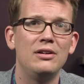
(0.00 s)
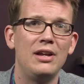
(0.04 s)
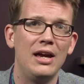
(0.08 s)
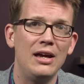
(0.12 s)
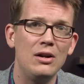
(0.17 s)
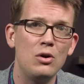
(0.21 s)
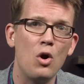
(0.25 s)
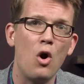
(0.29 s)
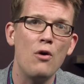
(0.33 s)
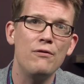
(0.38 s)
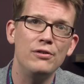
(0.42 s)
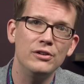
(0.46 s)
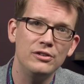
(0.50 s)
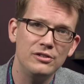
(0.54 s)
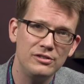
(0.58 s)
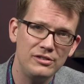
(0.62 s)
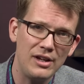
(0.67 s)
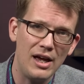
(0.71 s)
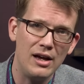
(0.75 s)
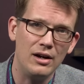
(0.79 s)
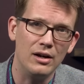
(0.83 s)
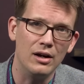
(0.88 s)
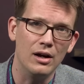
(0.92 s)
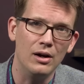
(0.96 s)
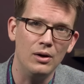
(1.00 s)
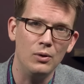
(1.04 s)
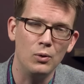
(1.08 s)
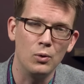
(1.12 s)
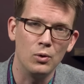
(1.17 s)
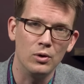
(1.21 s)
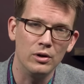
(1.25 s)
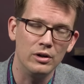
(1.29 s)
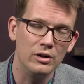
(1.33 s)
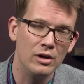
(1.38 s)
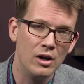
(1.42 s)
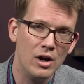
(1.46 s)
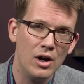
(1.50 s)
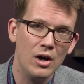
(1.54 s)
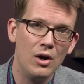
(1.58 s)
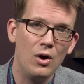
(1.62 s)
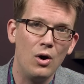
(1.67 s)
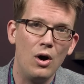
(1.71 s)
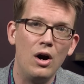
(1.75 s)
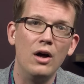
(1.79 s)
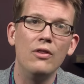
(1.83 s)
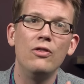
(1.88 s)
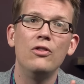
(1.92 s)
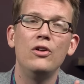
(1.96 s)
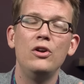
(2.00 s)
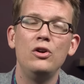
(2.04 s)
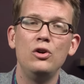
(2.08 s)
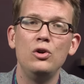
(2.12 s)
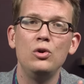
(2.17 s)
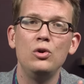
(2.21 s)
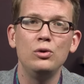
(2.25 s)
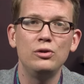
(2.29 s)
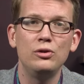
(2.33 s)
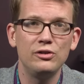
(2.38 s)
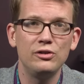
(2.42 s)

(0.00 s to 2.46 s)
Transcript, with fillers: De Nova Stella, or On the New